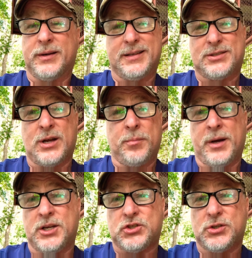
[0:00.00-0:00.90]
and that's not
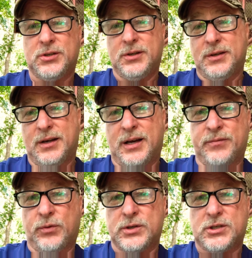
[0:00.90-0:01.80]
much,
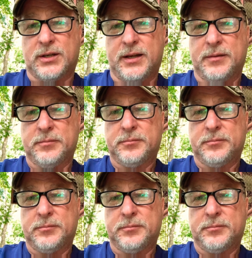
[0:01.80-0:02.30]
unfortunately.